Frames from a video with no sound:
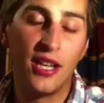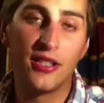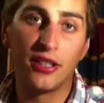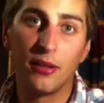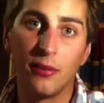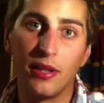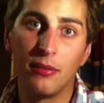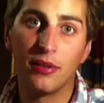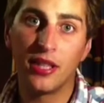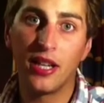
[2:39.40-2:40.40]
isn't going to be
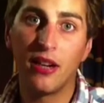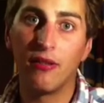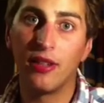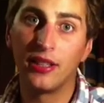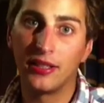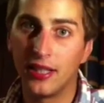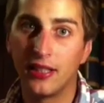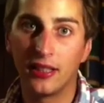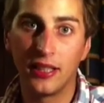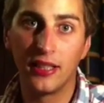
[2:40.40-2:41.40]
able to hit a running
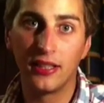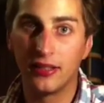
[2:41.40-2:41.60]
target